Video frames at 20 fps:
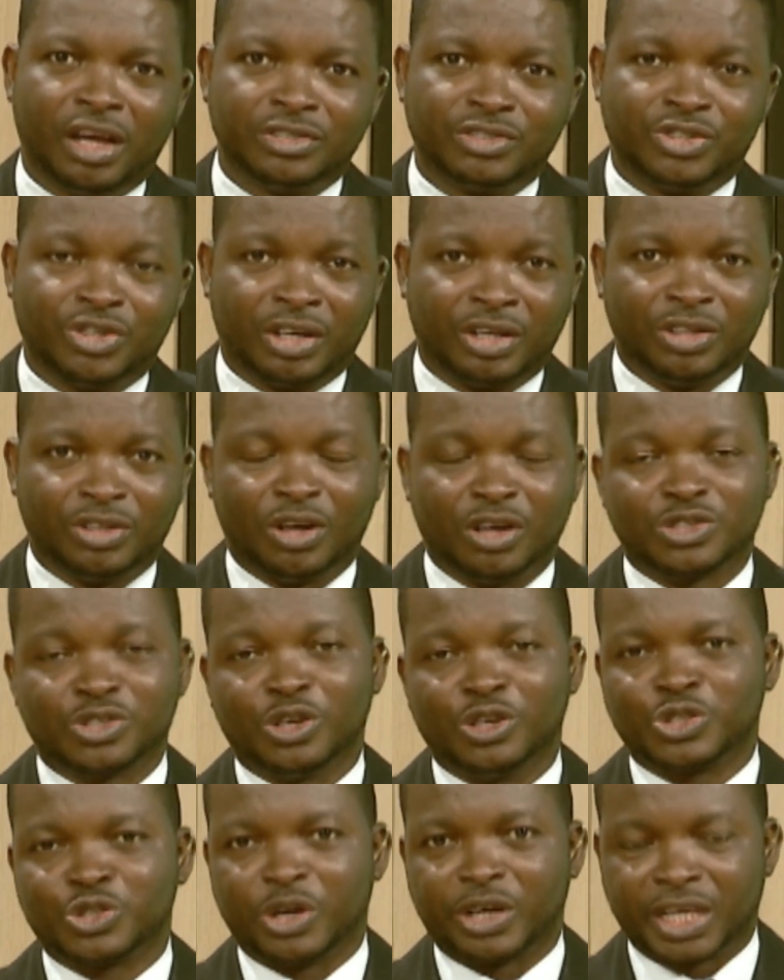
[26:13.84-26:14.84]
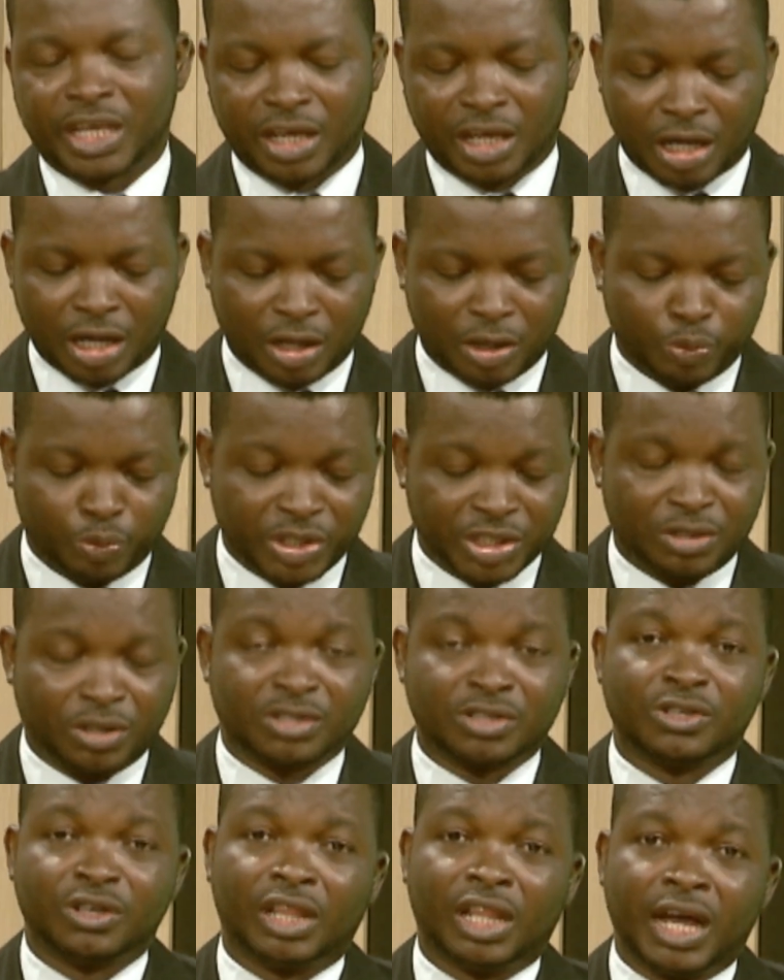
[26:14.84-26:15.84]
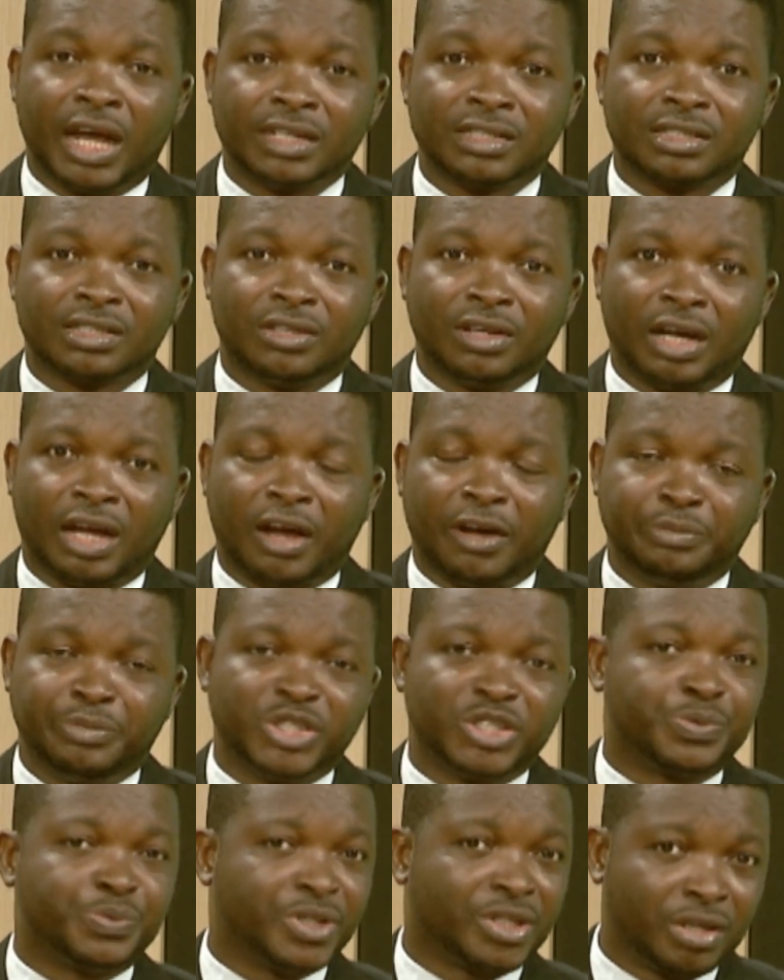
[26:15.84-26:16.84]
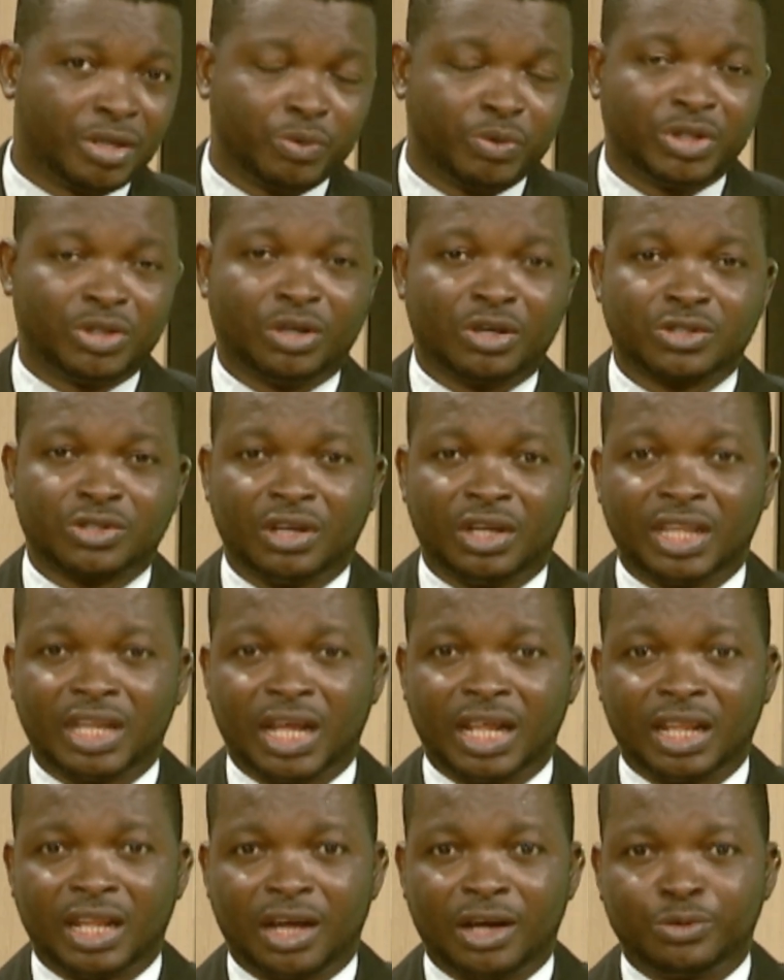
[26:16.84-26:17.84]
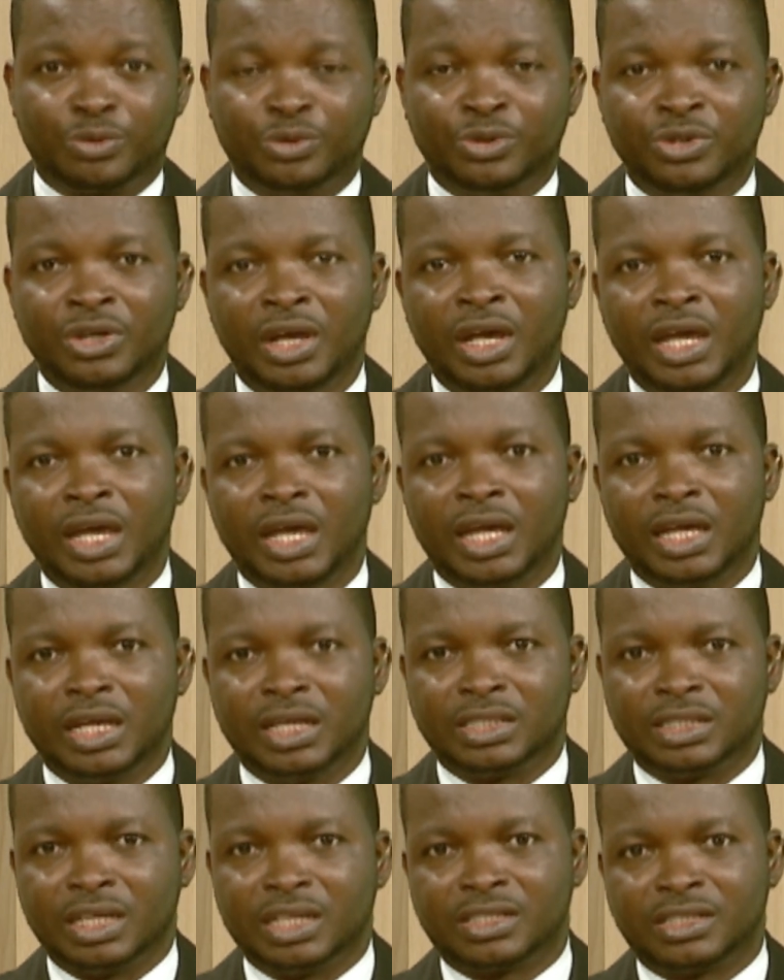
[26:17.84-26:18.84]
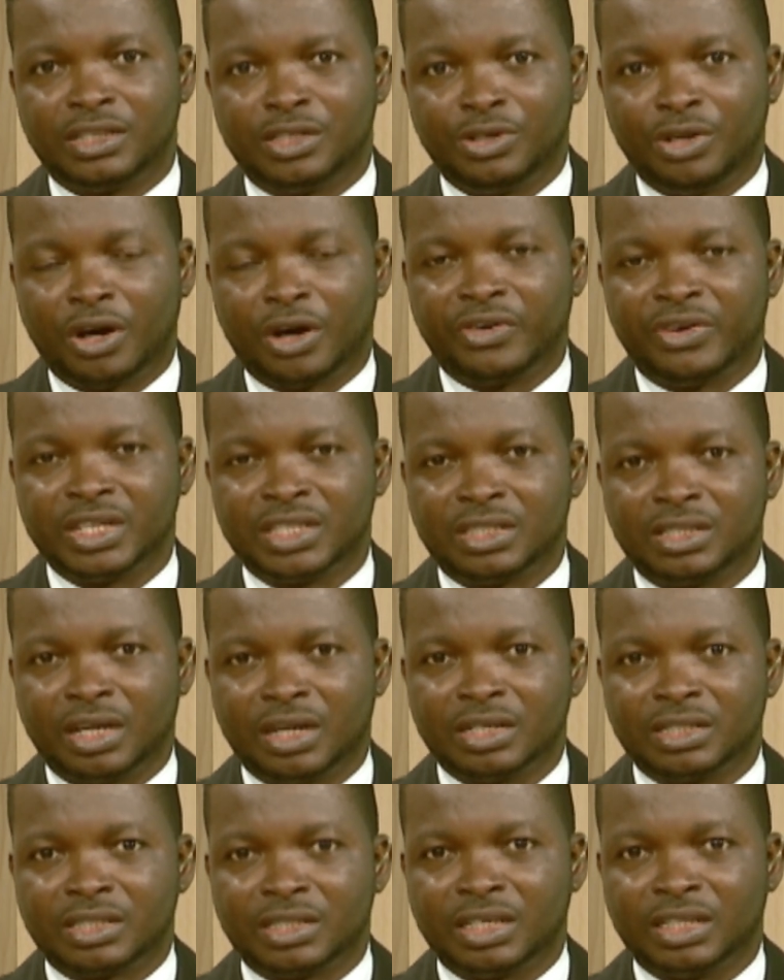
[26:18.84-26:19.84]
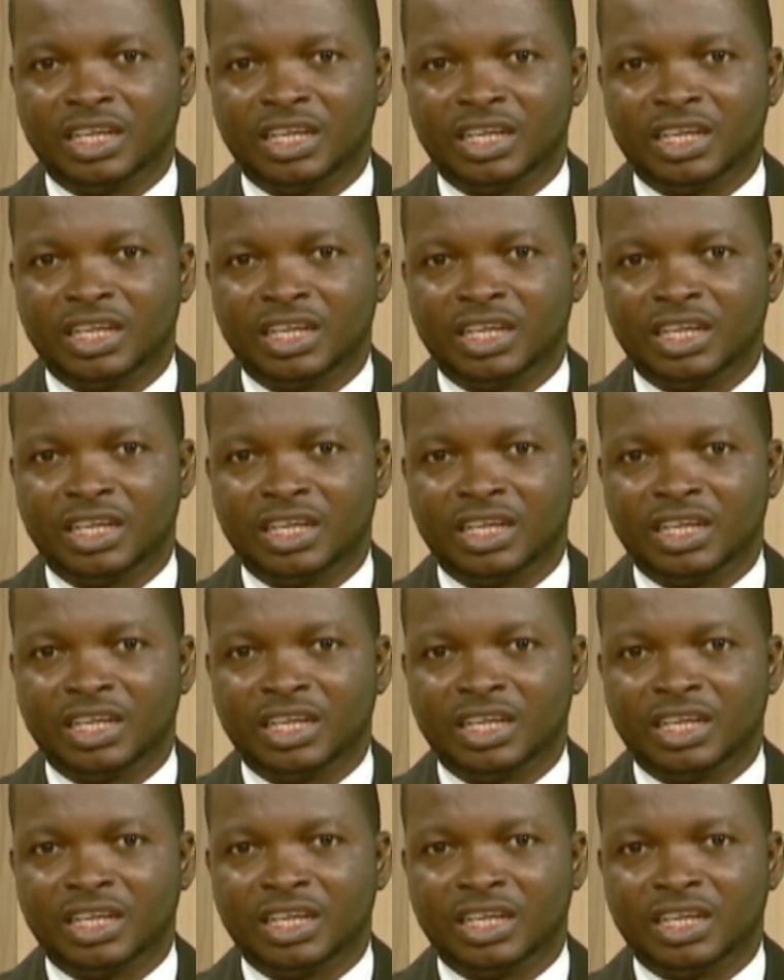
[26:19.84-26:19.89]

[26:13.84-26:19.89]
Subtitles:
joining us on Talking Health with Dr. Laz. I've been speaking with Dr. Nnanna. He's a senior resident in the